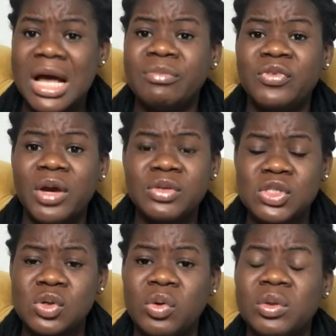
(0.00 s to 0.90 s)
I'm very
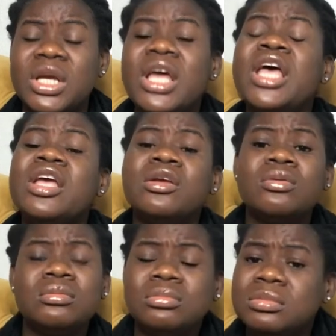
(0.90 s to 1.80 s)
sorry, you
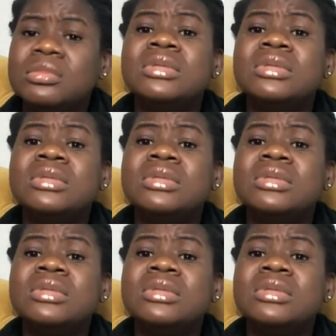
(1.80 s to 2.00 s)
know.